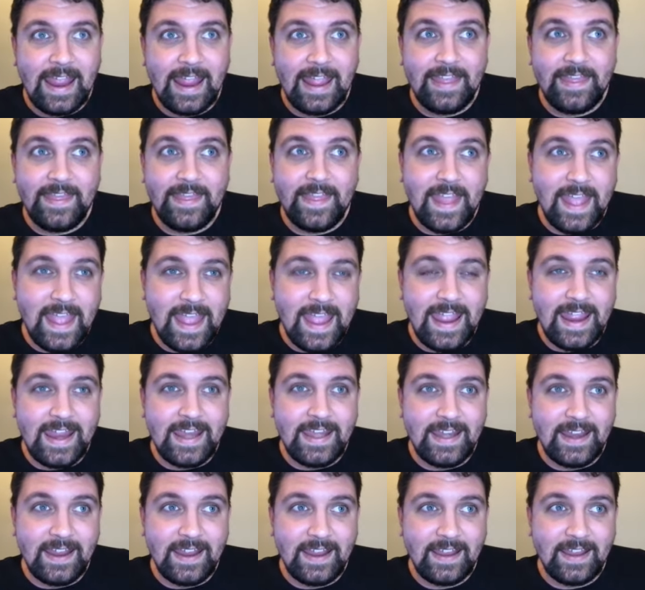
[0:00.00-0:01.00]
And
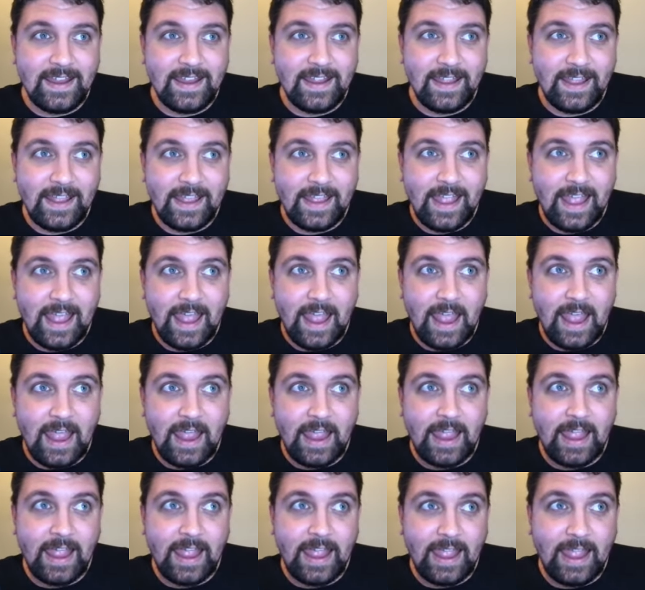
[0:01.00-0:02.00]
then
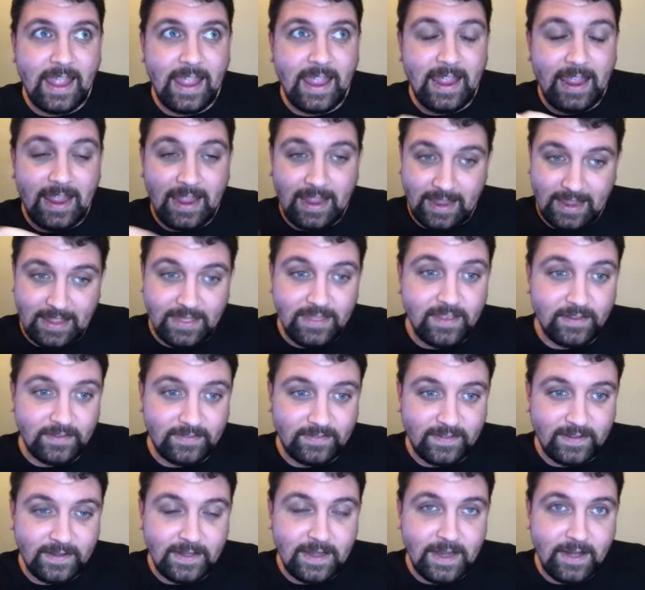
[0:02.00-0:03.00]
in
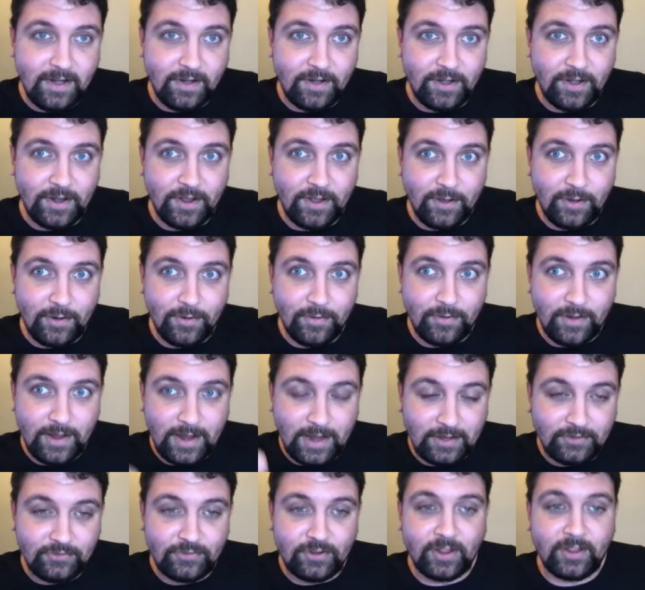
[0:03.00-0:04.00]
this scenario,
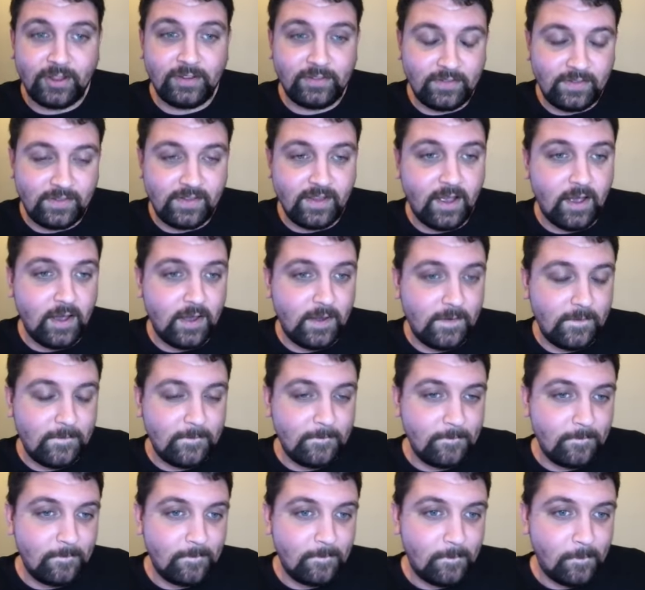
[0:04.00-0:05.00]
Angeli's
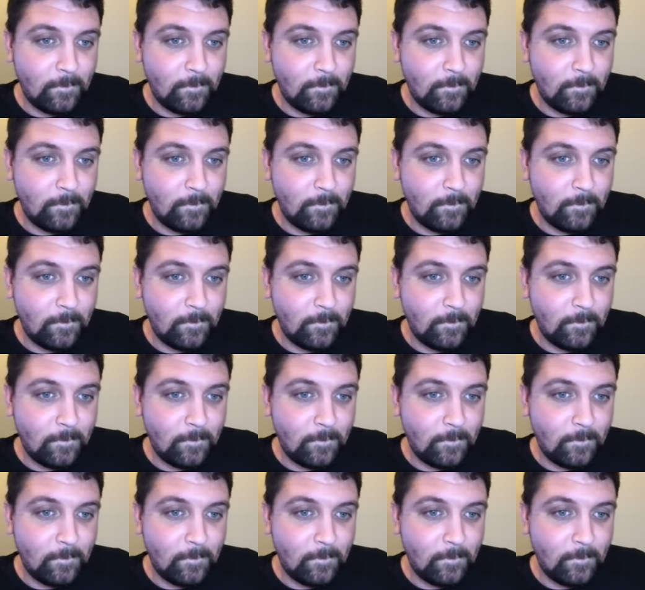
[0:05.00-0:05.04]
done.